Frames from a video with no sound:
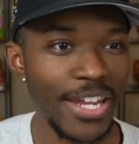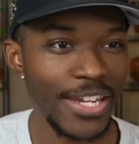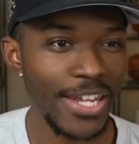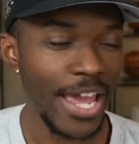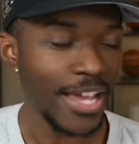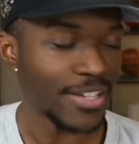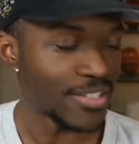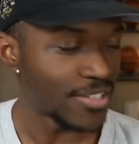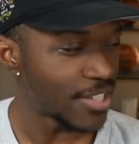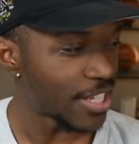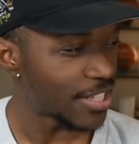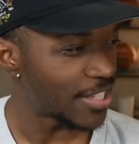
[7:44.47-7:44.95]
And
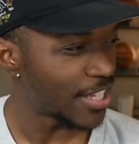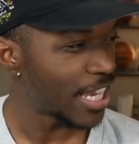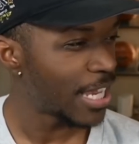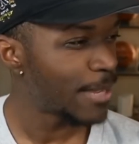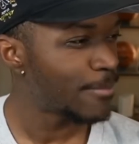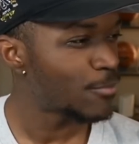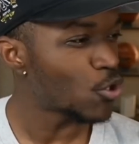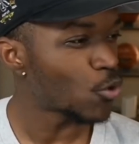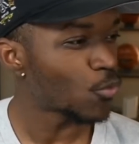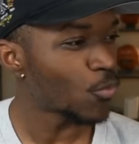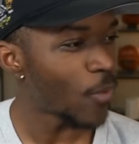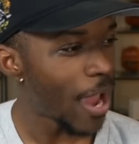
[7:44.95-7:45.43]
yes, the
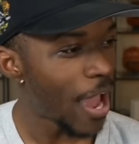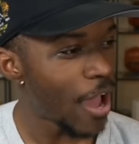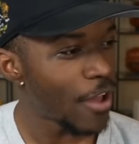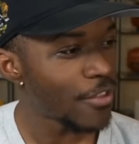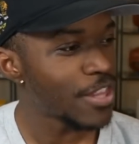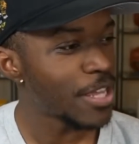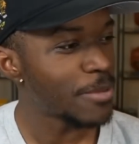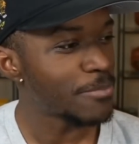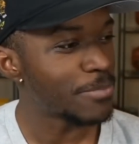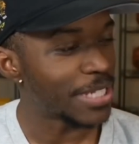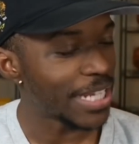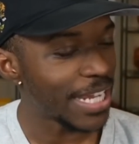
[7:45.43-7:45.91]
teams
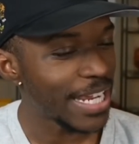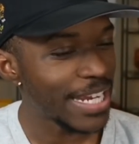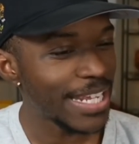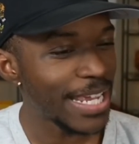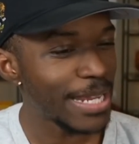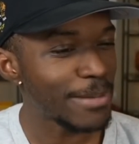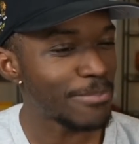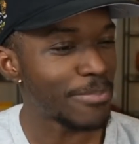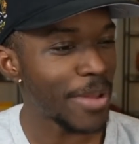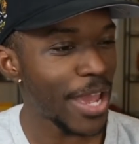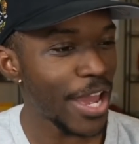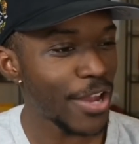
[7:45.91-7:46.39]
around them did
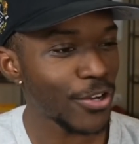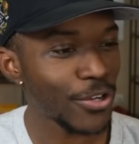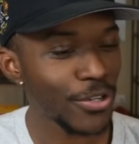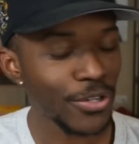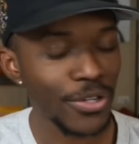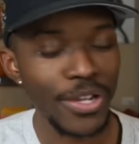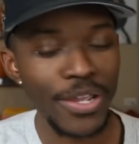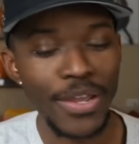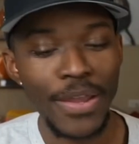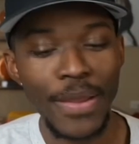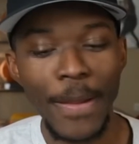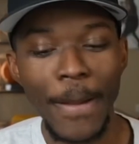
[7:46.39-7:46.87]
get
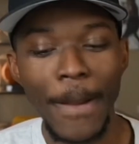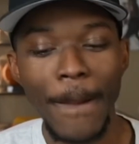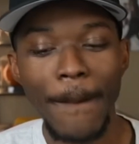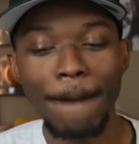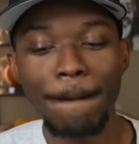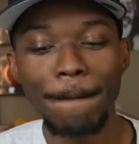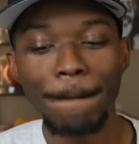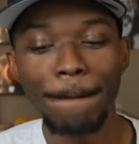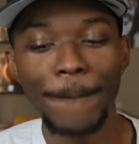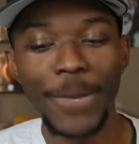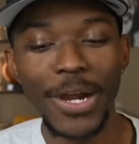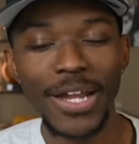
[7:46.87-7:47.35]
better,
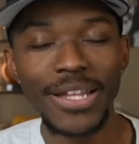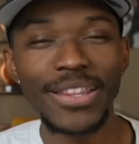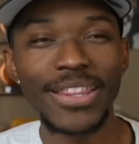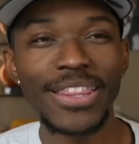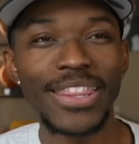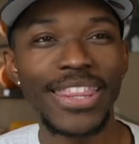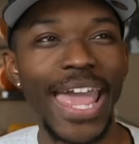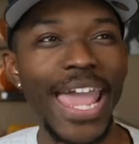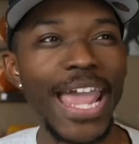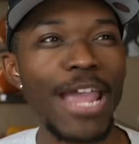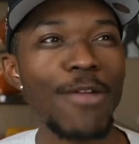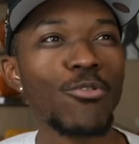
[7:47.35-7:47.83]

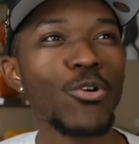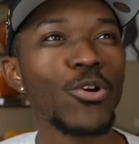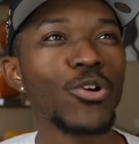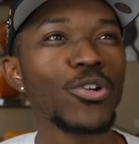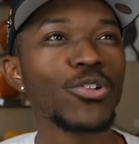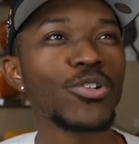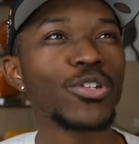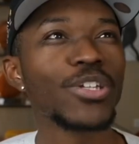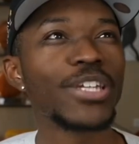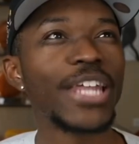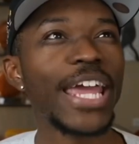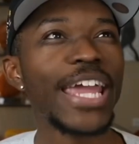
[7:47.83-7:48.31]
but
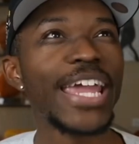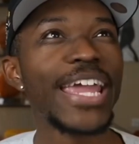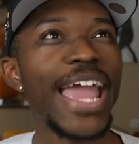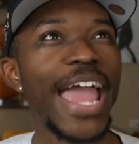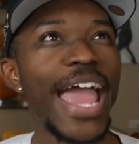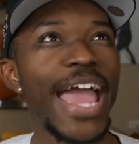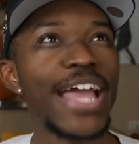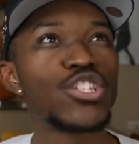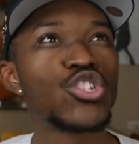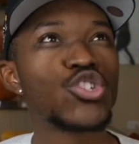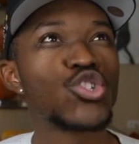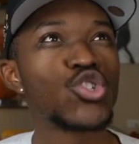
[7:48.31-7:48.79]
they
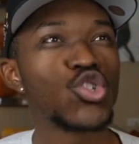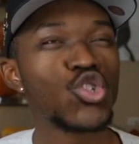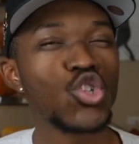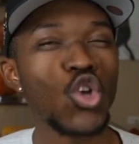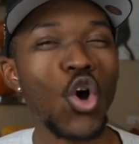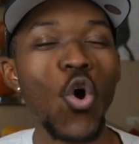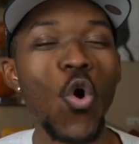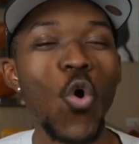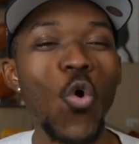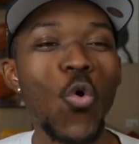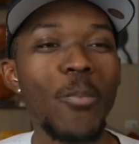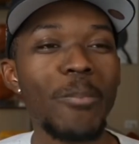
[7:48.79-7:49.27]
had
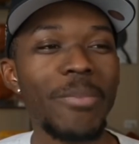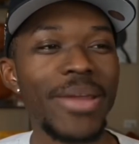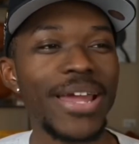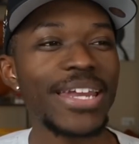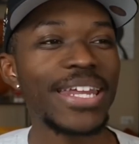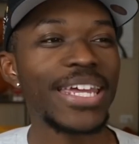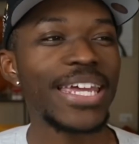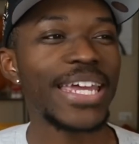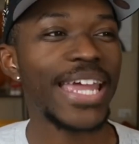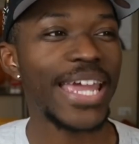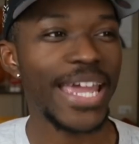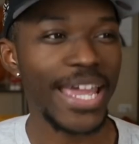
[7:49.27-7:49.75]
so
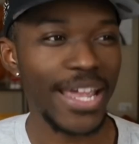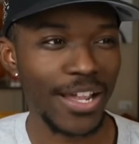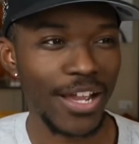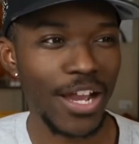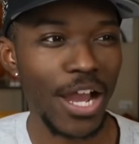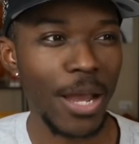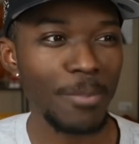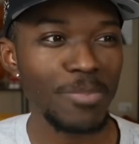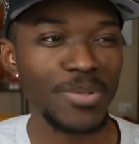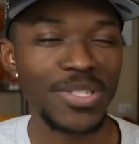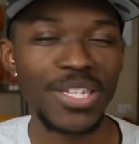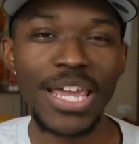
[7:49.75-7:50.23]
many
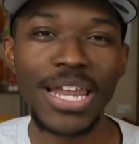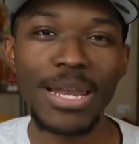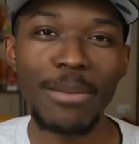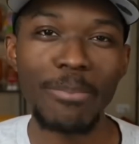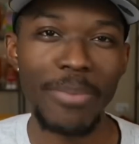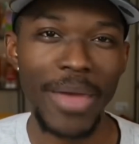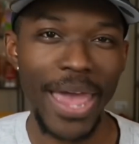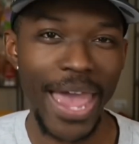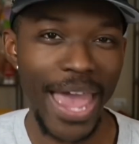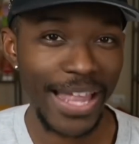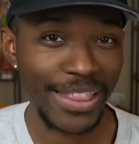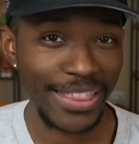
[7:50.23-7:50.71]
hiccups and
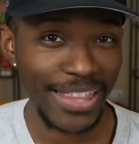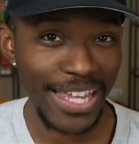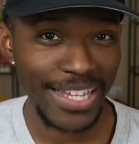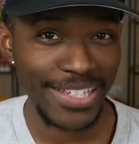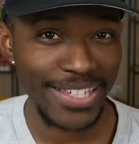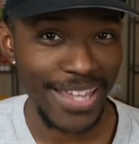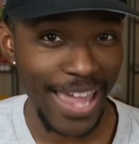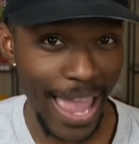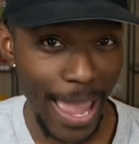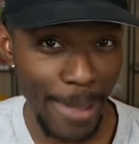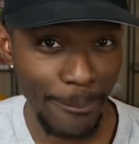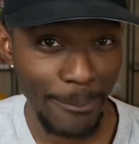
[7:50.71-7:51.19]
bad
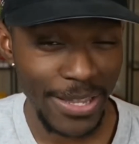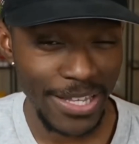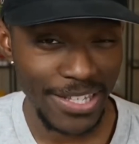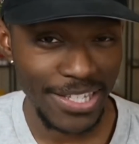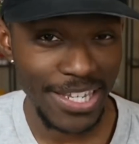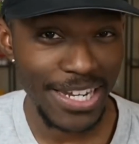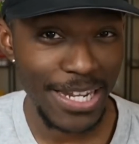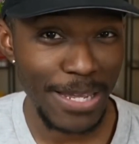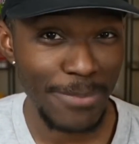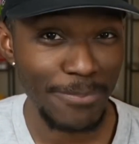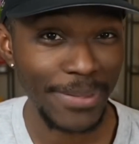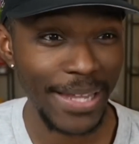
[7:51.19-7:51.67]
things happen
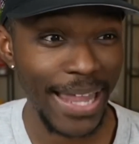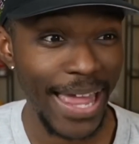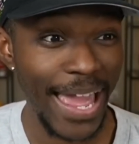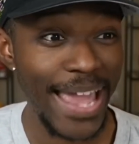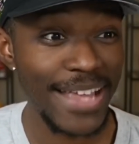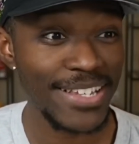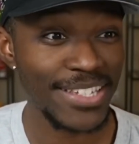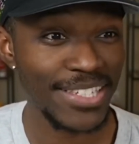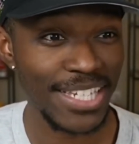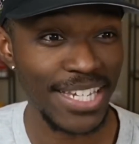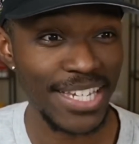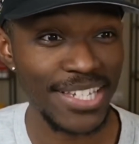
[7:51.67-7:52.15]
to them
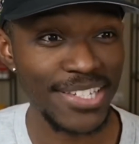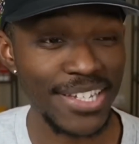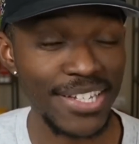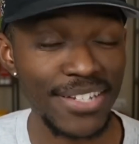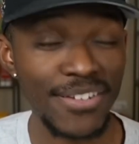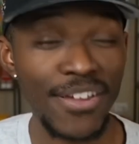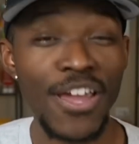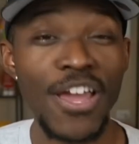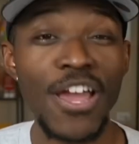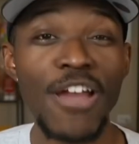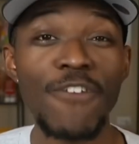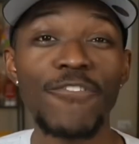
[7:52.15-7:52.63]
last
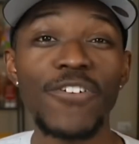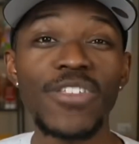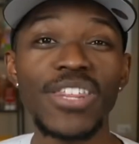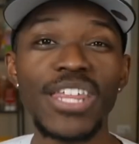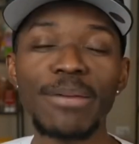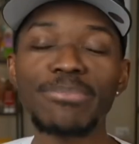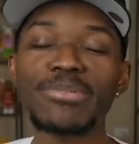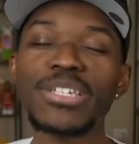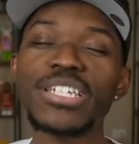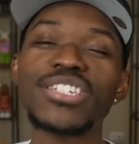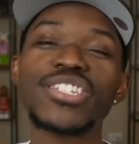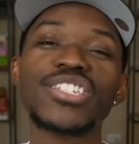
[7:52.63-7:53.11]
season. For
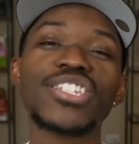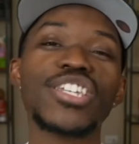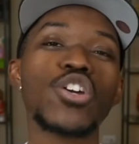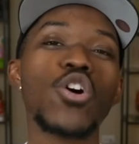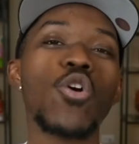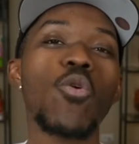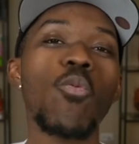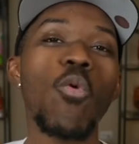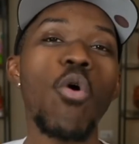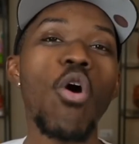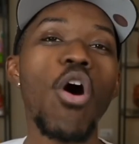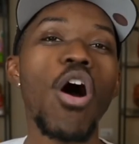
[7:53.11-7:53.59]
them to
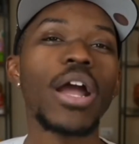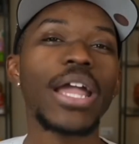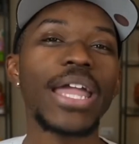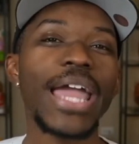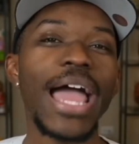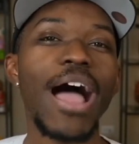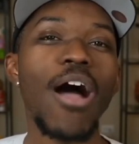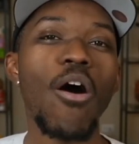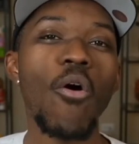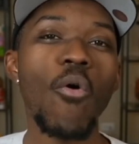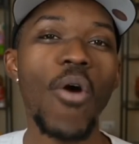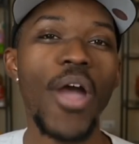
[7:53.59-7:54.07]
still walk
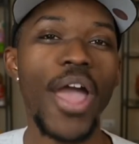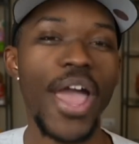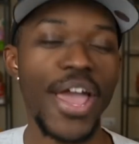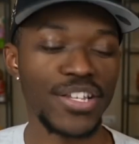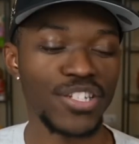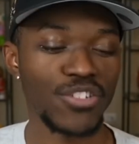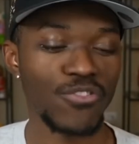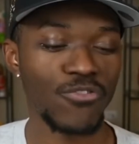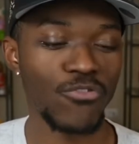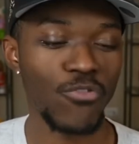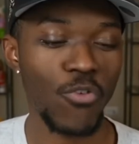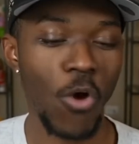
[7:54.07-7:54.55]
out
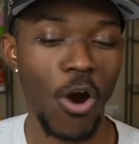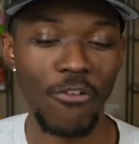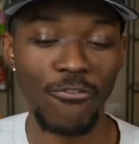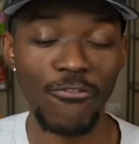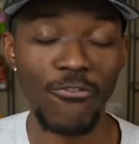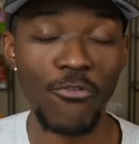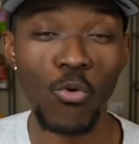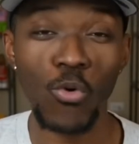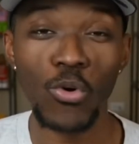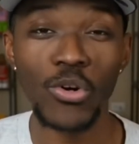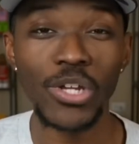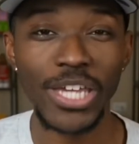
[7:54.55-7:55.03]
as a
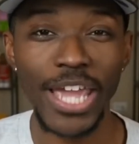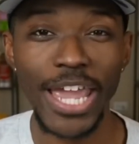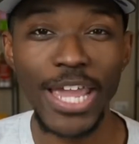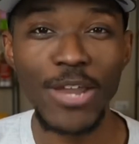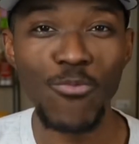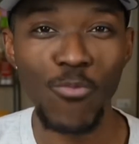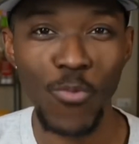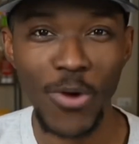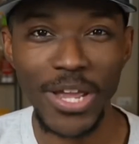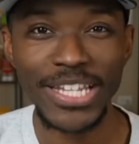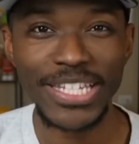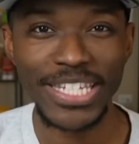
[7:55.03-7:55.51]

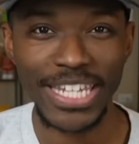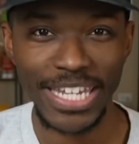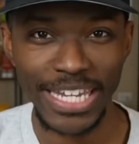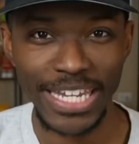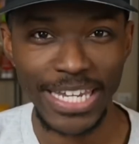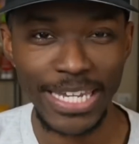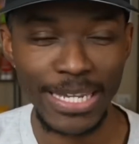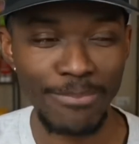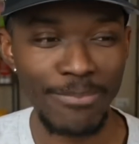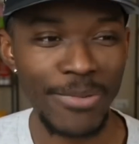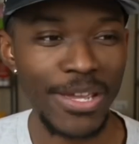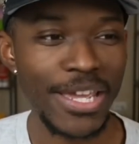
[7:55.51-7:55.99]
48-win
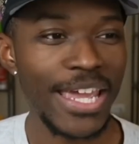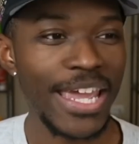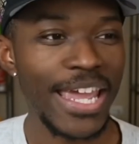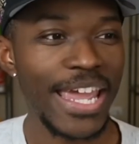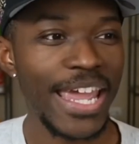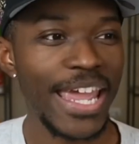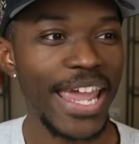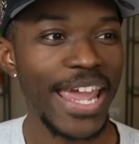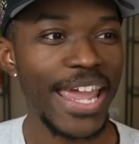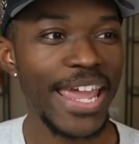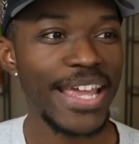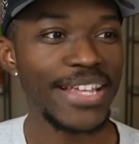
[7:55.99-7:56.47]
team
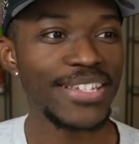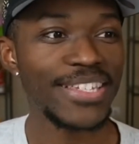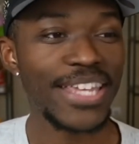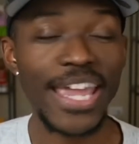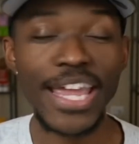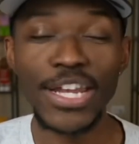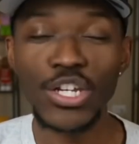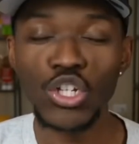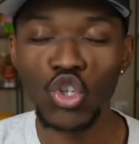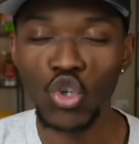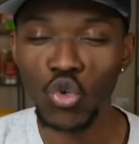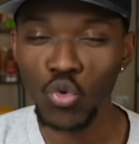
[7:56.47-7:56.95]
is
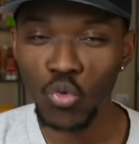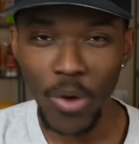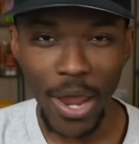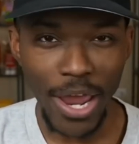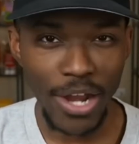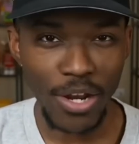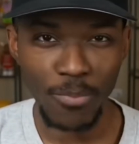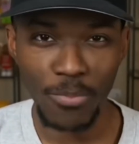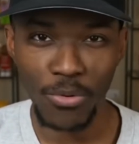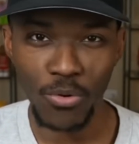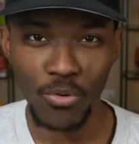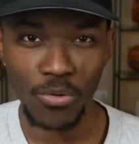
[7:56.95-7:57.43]

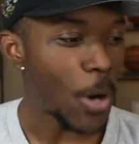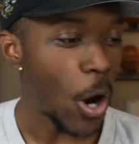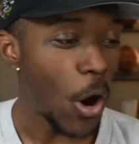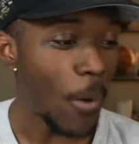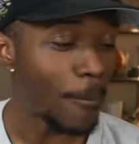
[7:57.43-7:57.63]
incredible.